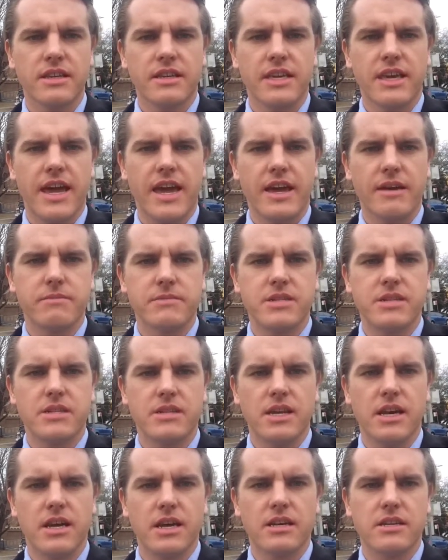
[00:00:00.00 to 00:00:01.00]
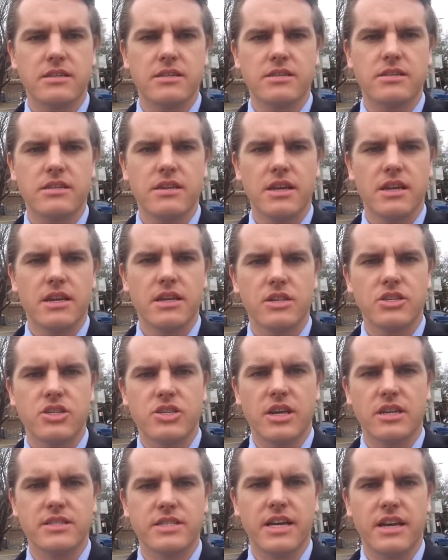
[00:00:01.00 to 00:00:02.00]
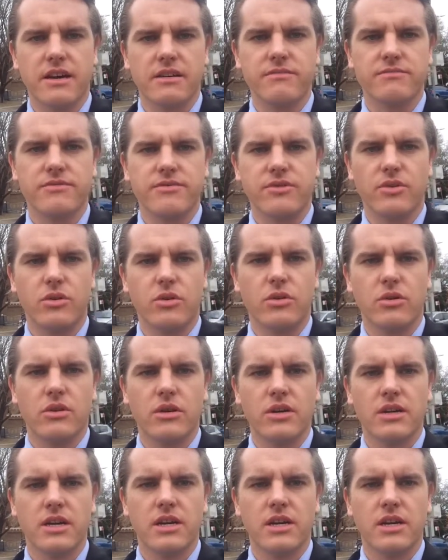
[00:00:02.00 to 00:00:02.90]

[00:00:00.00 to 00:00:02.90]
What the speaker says: Camden has shut down for